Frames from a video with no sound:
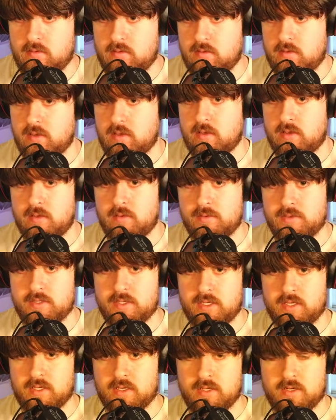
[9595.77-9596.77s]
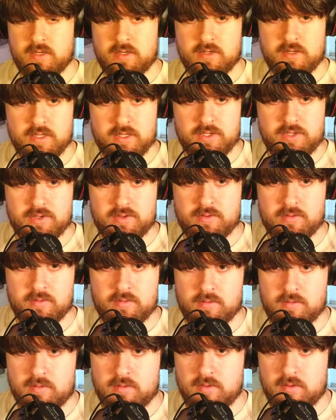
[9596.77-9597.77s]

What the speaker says: They're using an additional